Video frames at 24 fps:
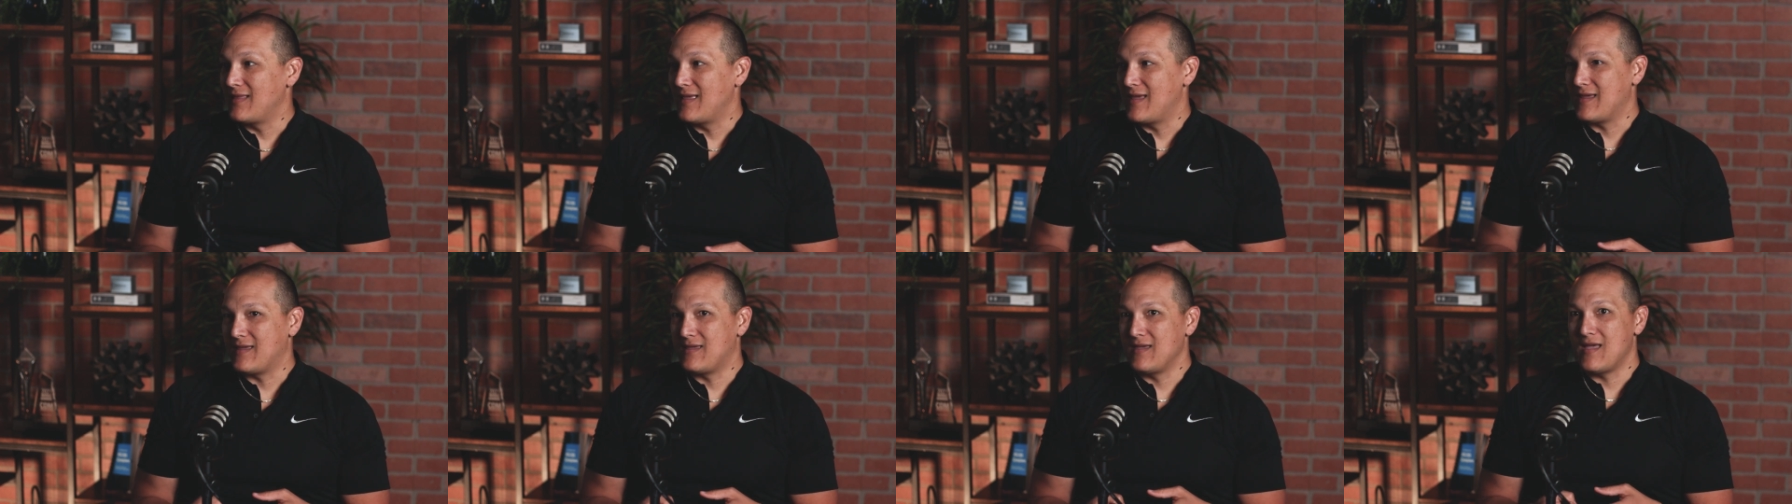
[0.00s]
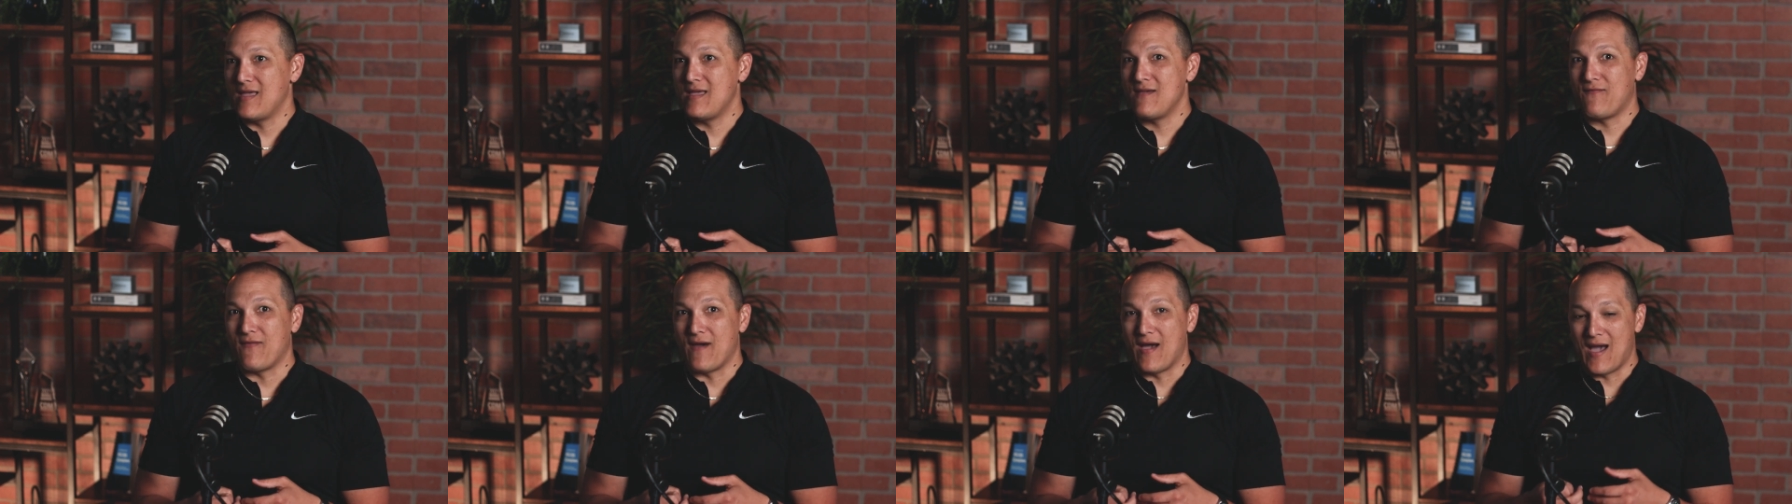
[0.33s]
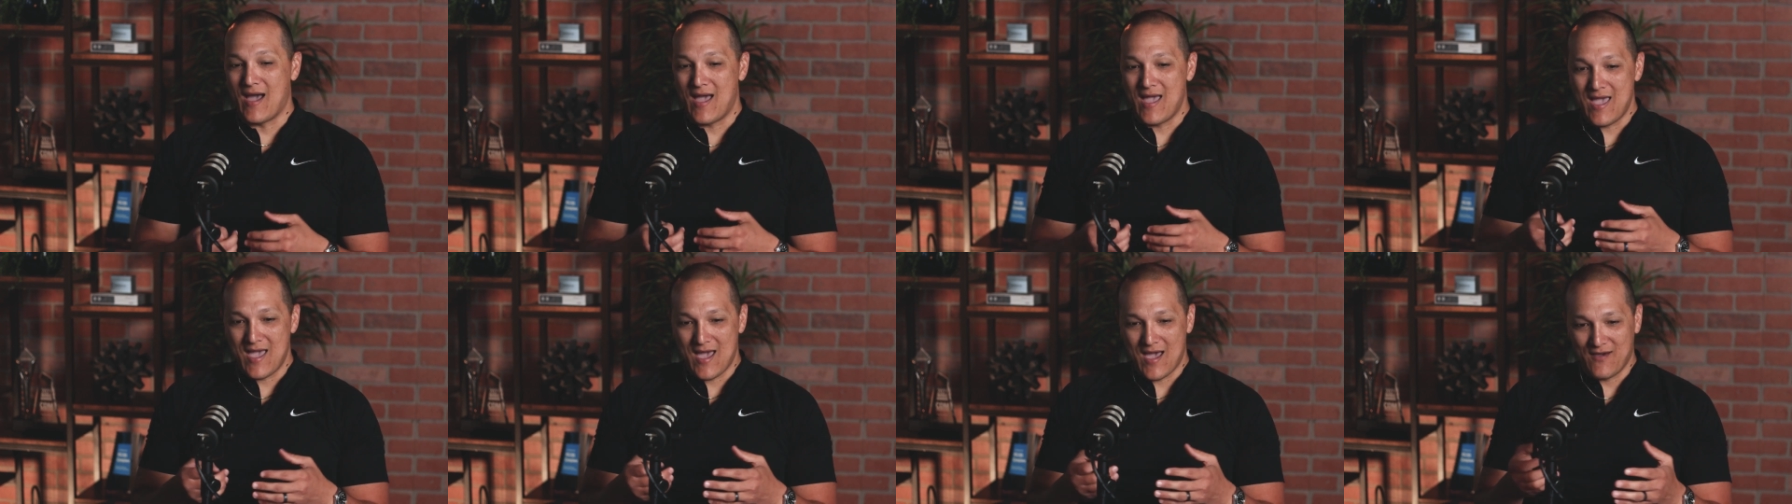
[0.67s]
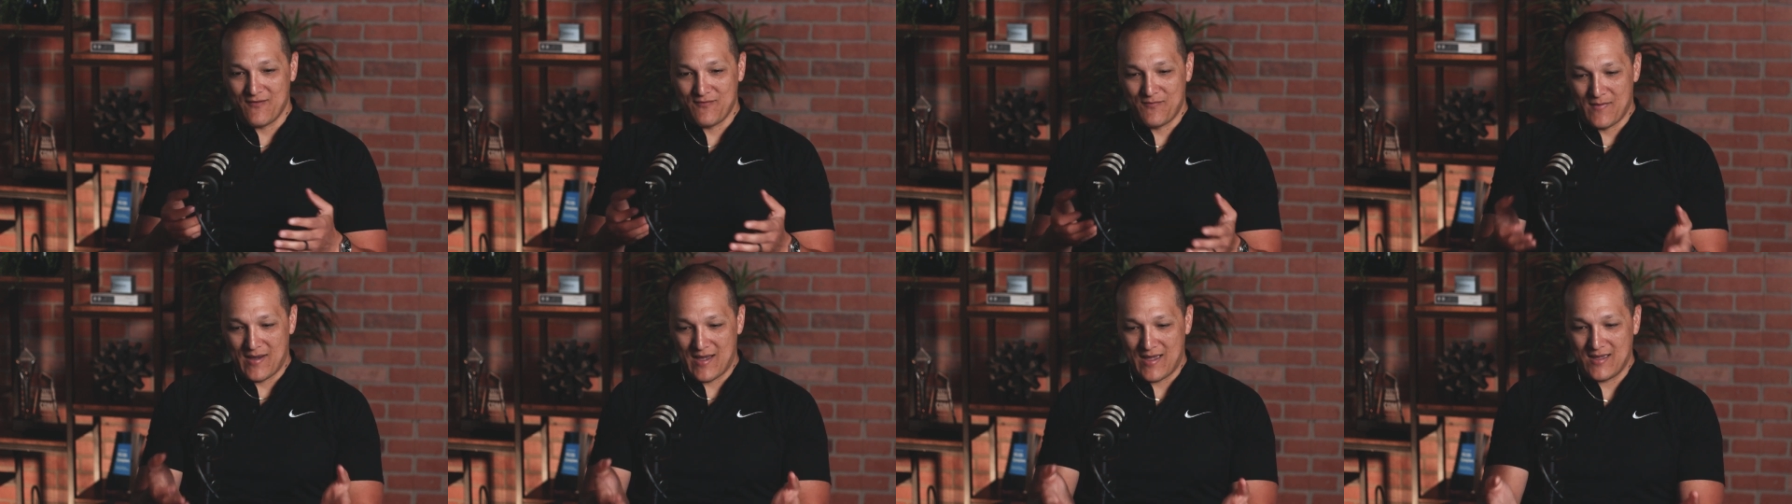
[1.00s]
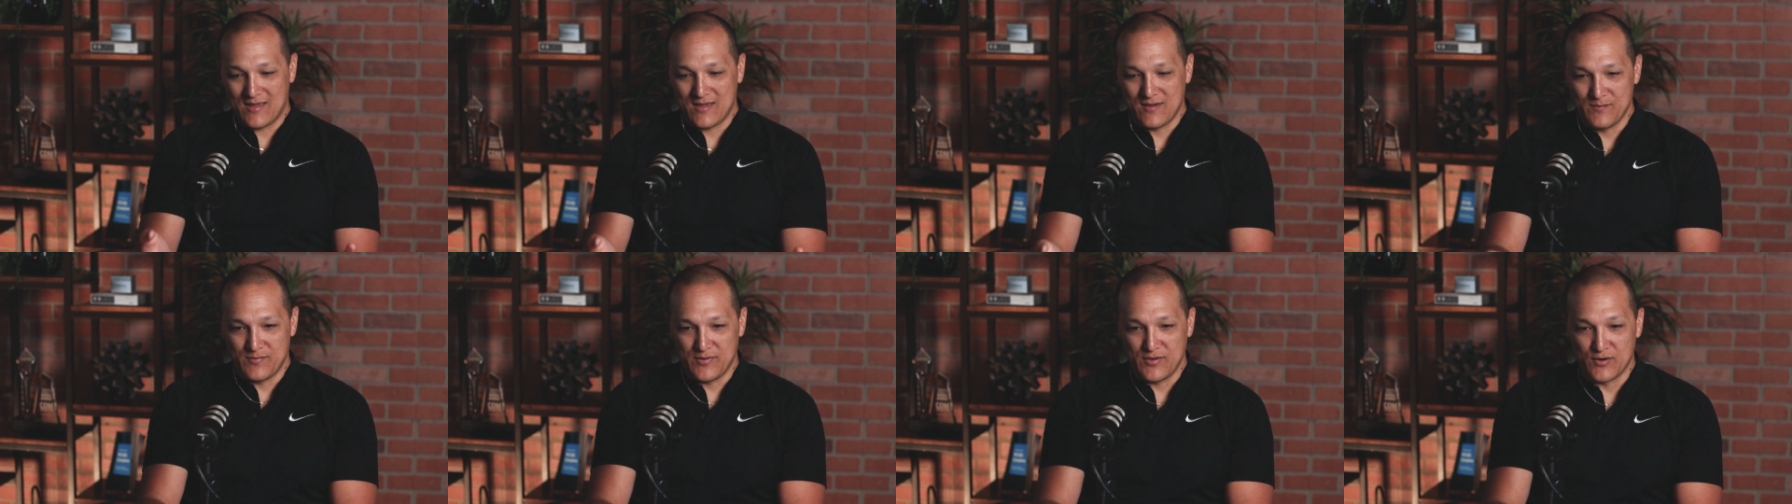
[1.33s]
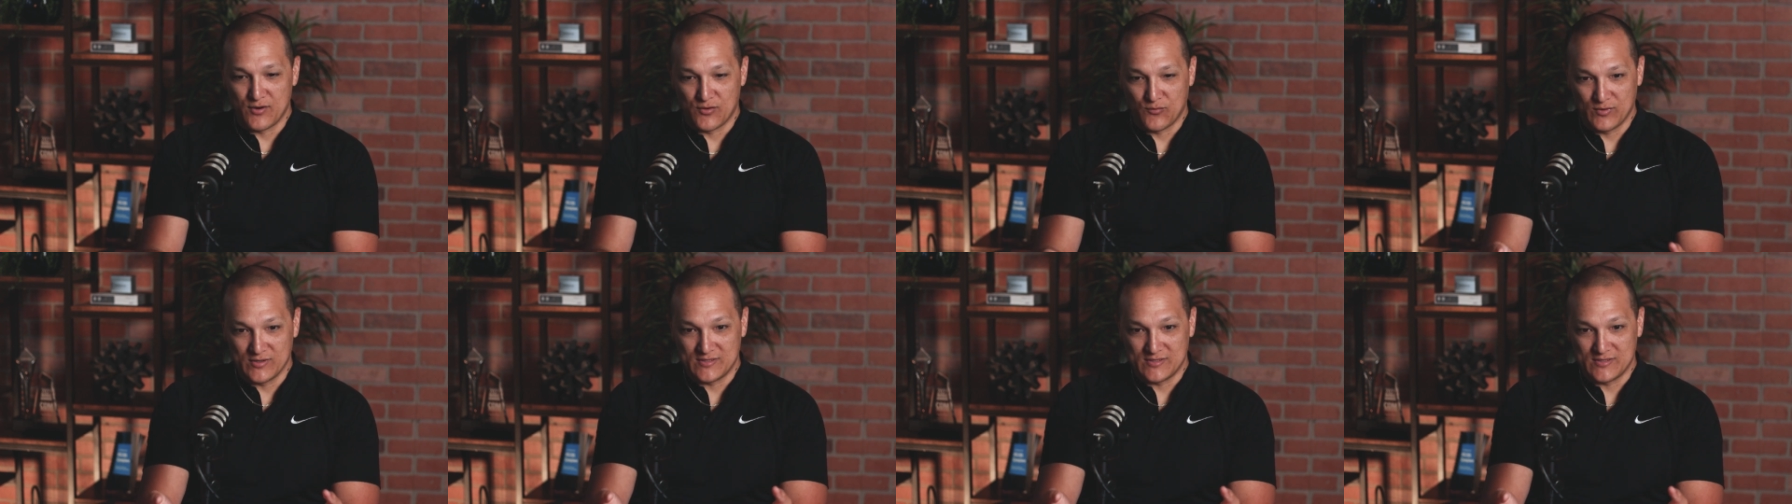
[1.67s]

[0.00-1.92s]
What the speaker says: Like if I have my computer,